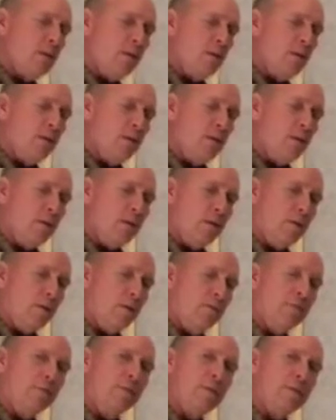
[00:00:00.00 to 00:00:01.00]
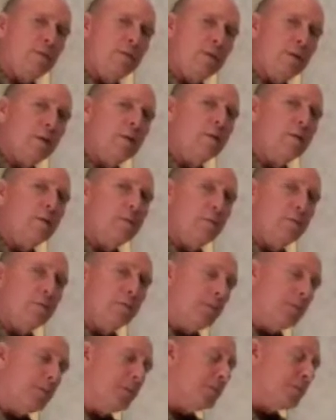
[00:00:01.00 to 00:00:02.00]
of diesel
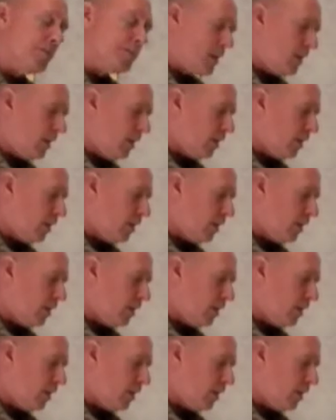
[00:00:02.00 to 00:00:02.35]
fuel.